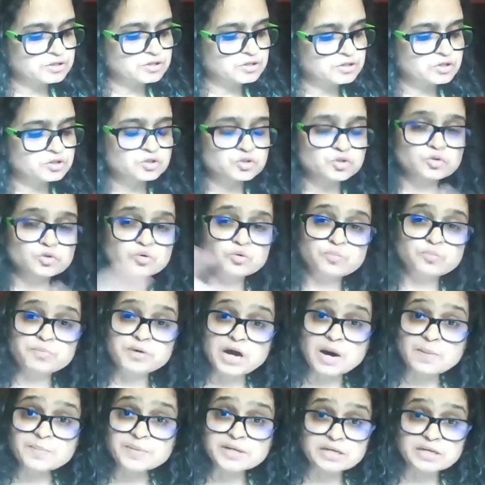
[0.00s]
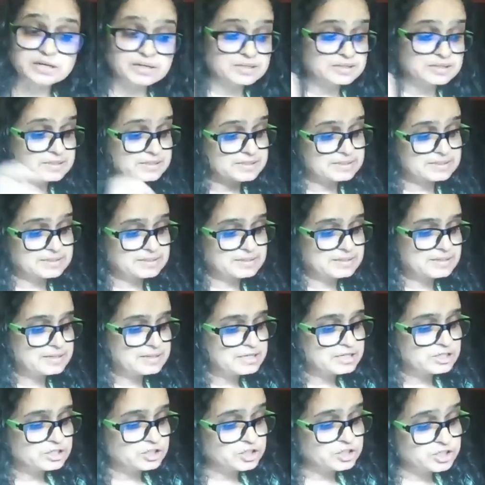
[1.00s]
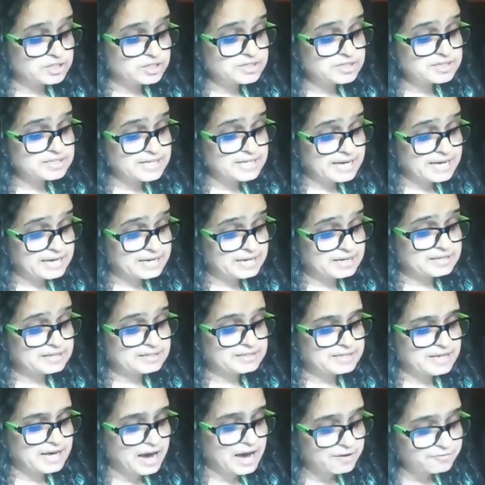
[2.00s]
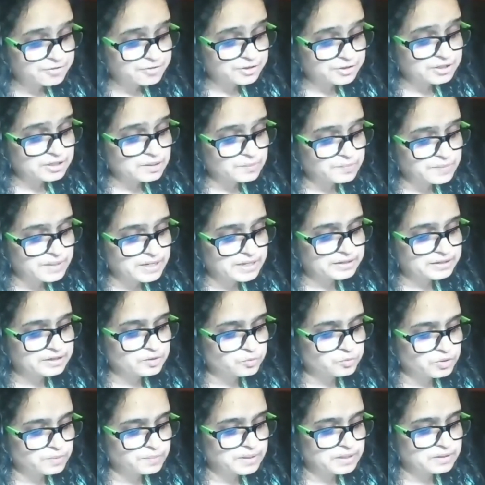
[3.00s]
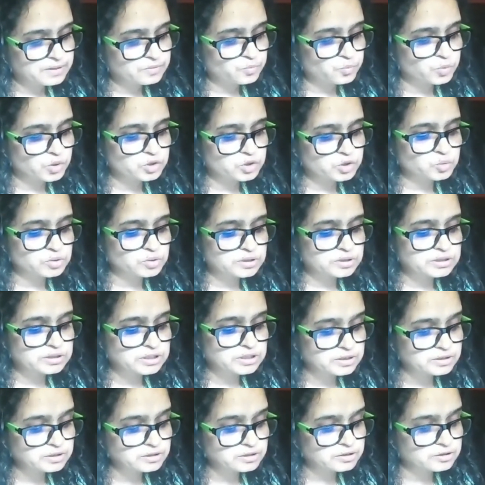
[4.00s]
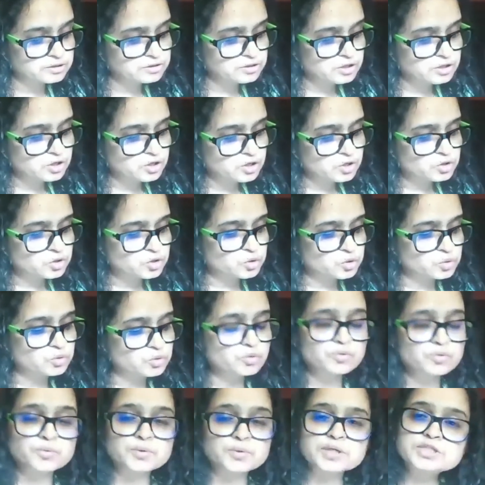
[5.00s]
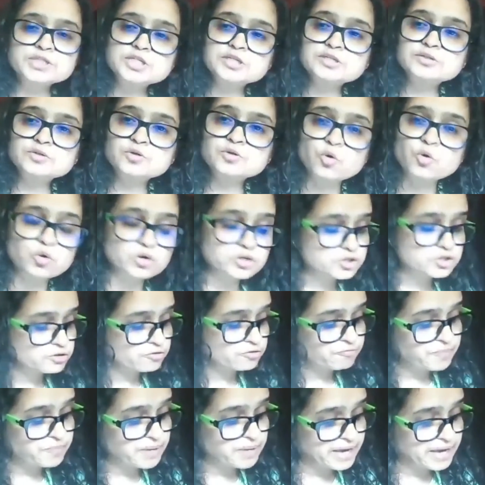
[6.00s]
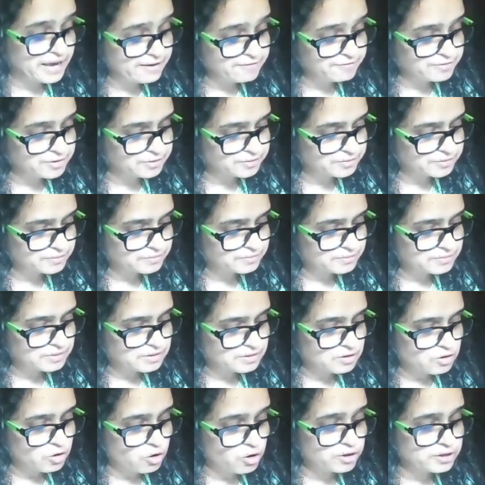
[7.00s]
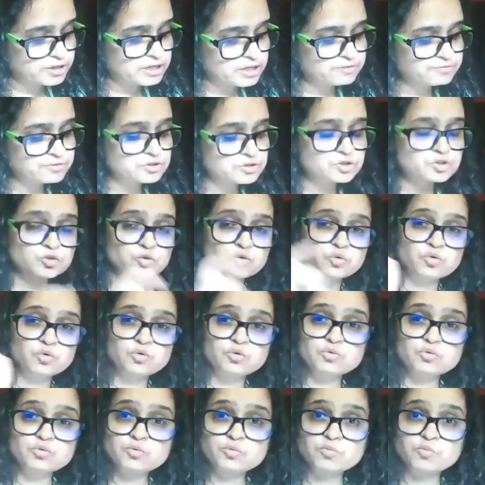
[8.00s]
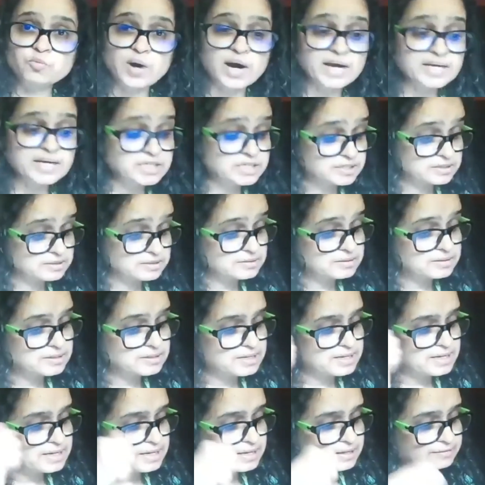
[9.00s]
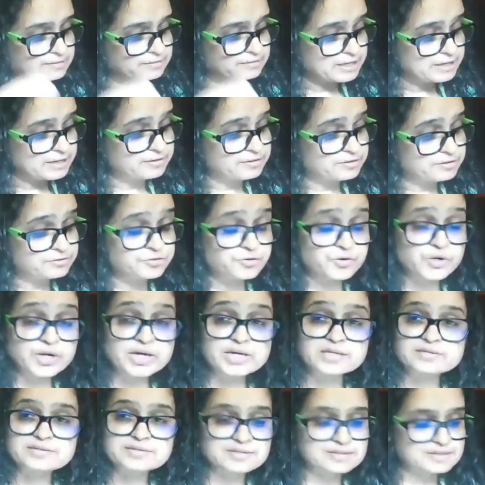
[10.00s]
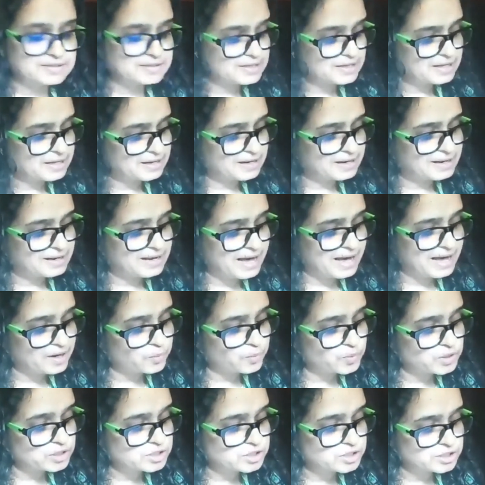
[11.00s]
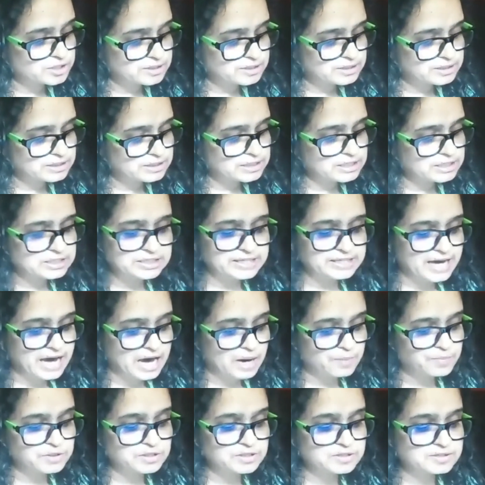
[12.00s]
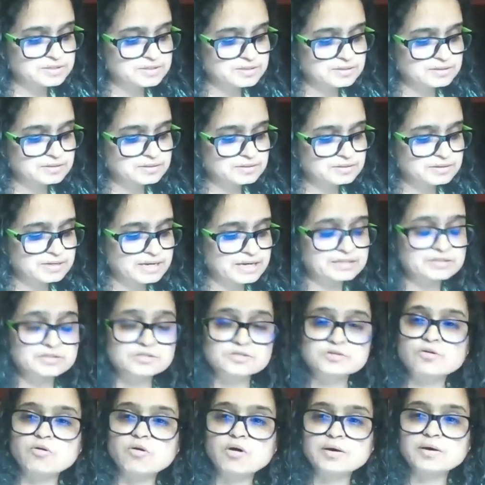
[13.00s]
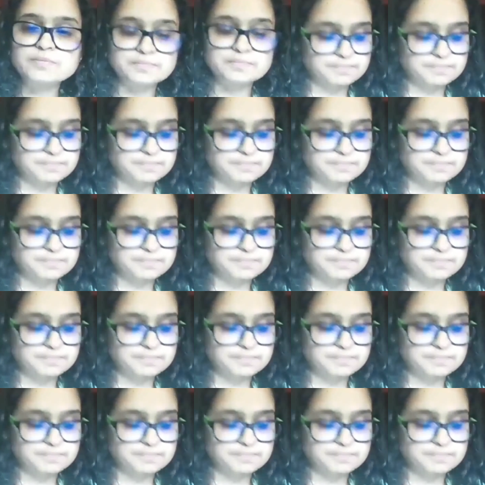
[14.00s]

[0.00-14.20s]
to Brahmanize, just as African American women were to adhere to rigid codes of behavior, or even to whiten their dress, language, eating habits, and so on.